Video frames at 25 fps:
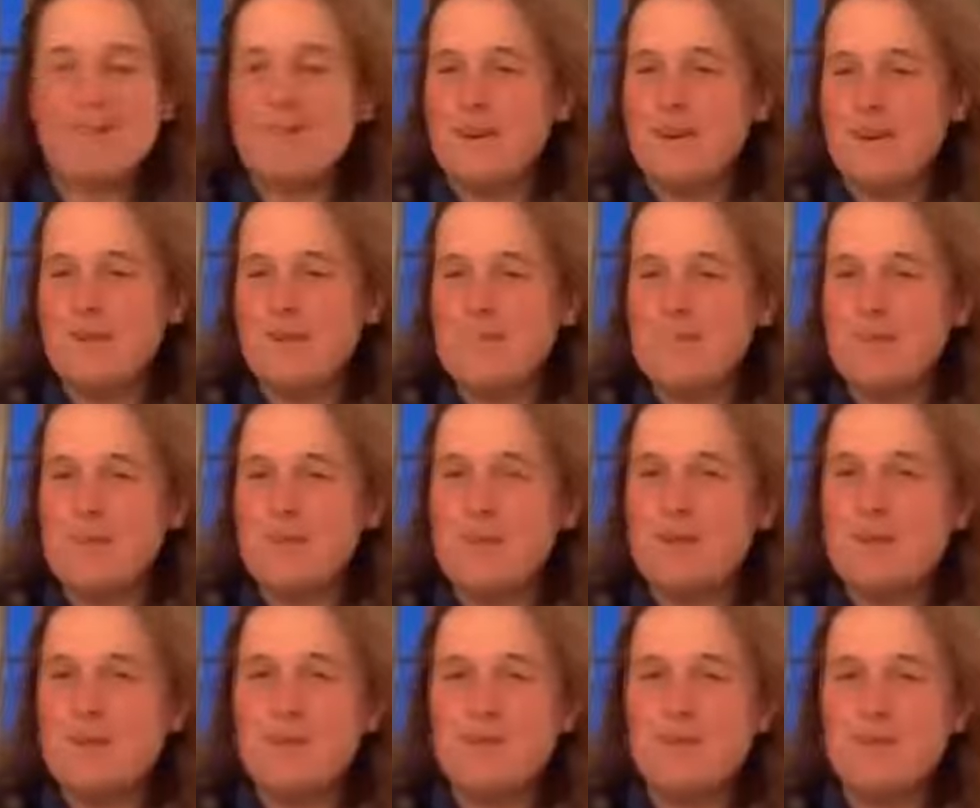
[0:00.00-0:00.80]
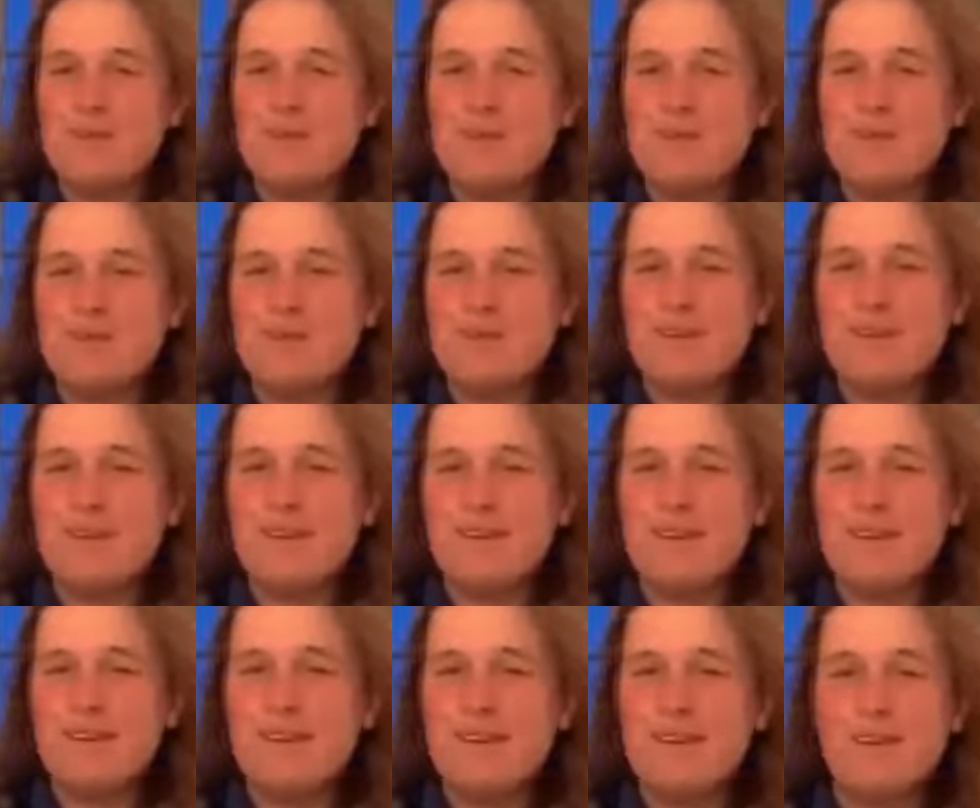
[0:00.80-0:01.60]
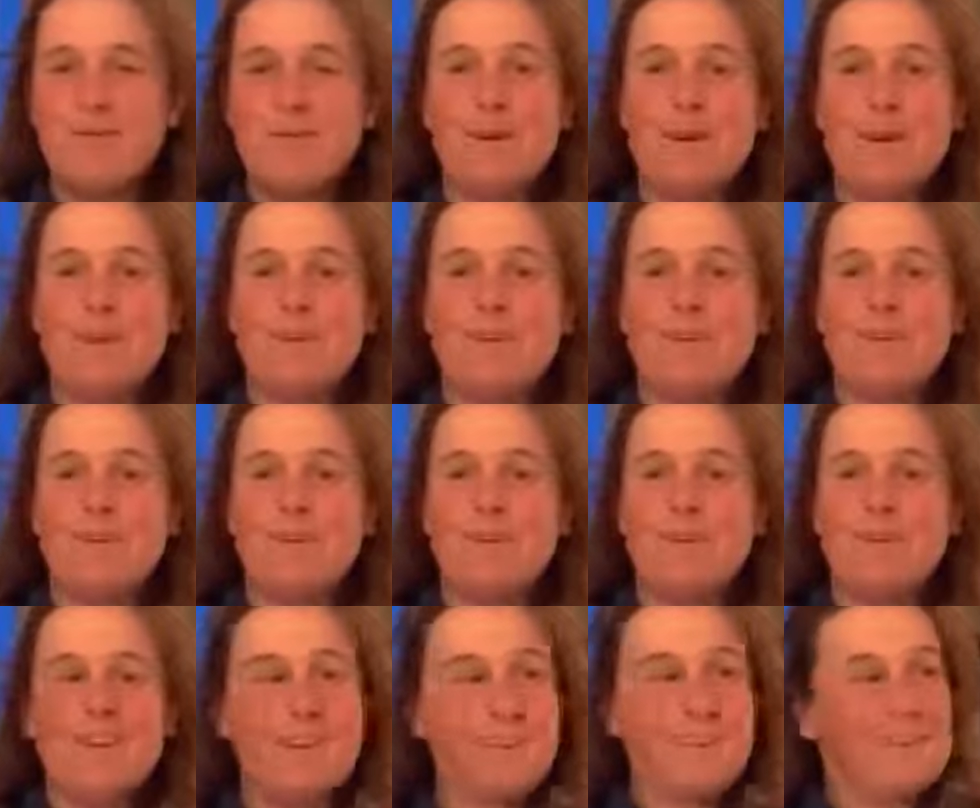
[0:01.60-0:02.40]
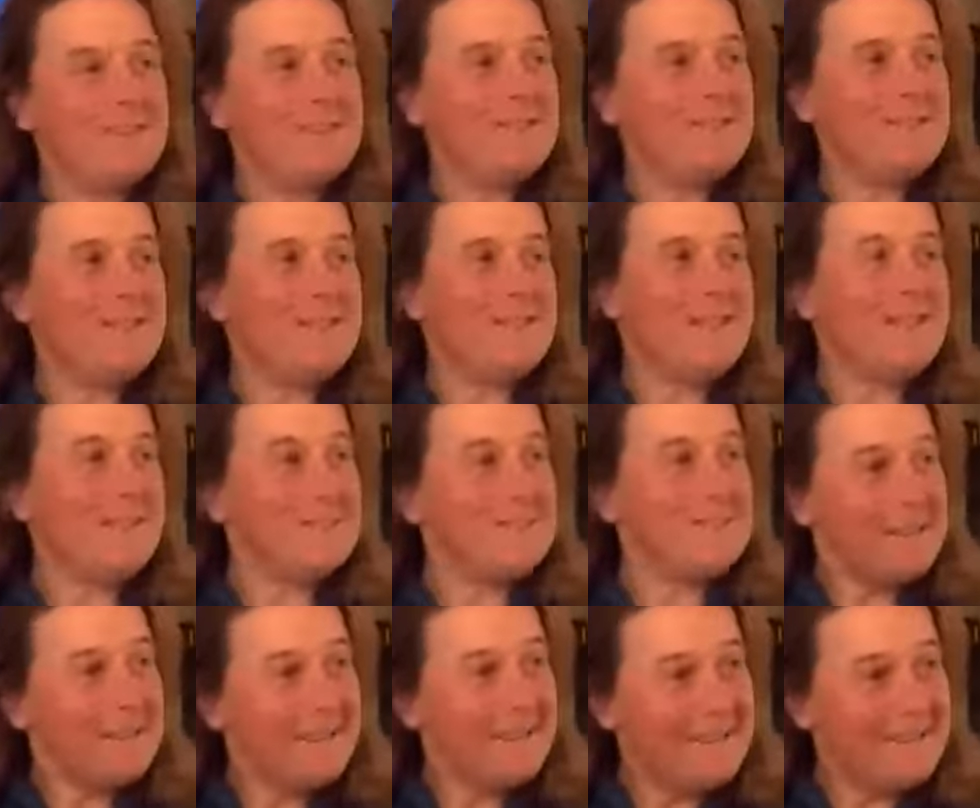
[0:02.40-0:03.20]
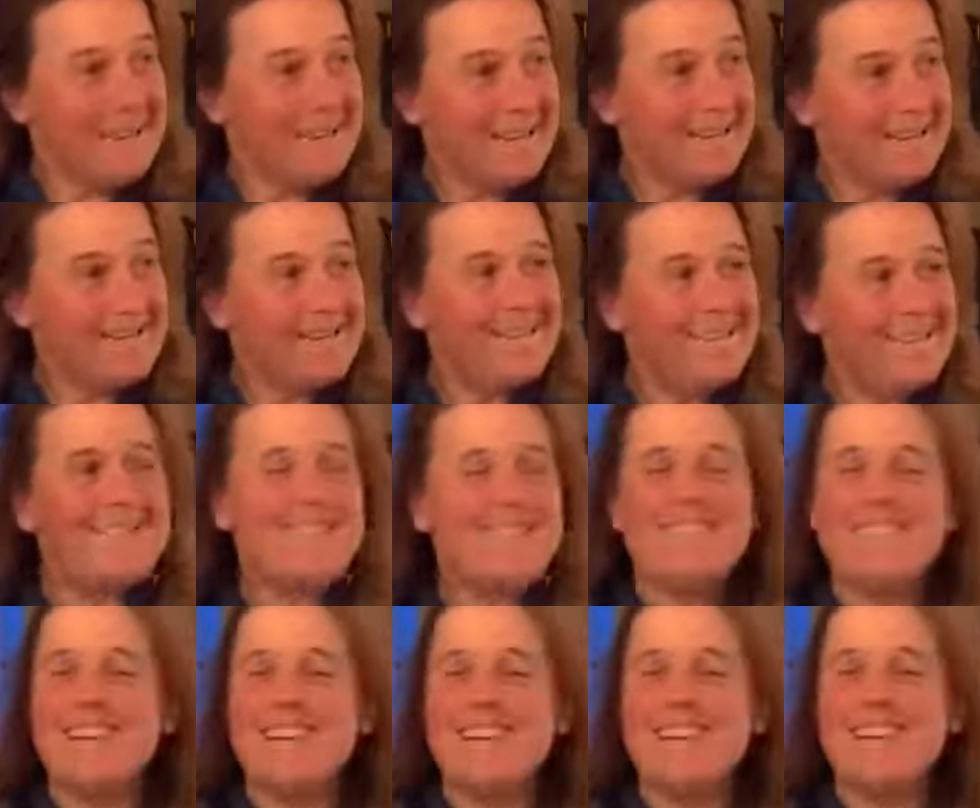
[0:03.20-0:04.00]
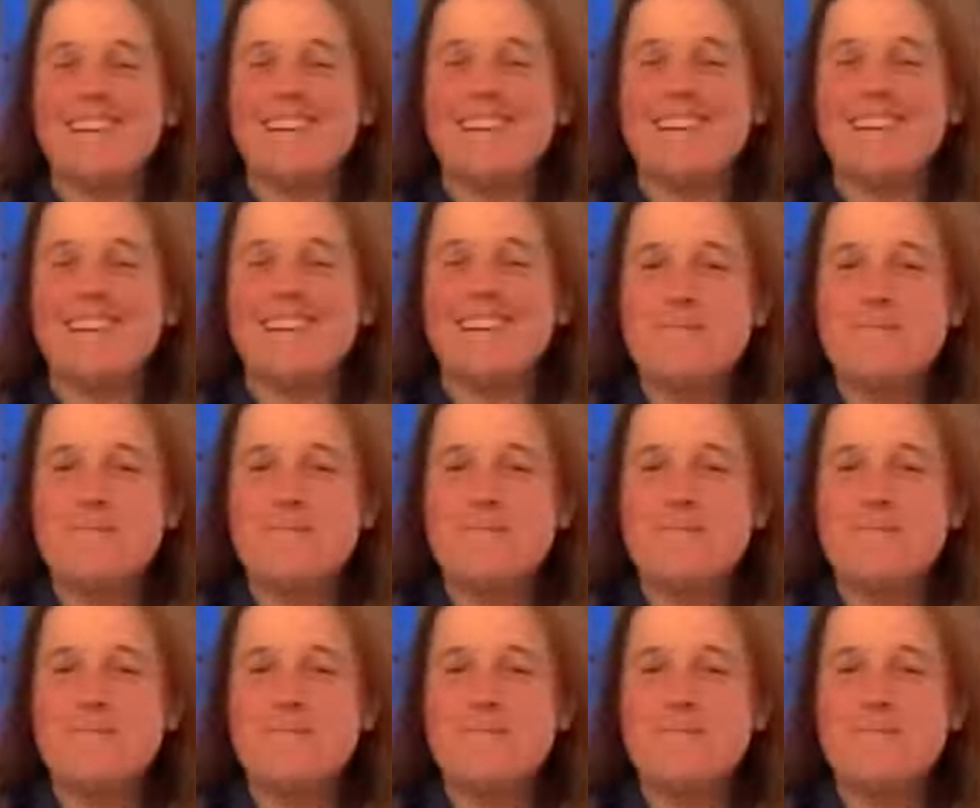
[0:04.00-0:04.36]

I'm good. I'm sorry. Well, it's a little bit late in the day.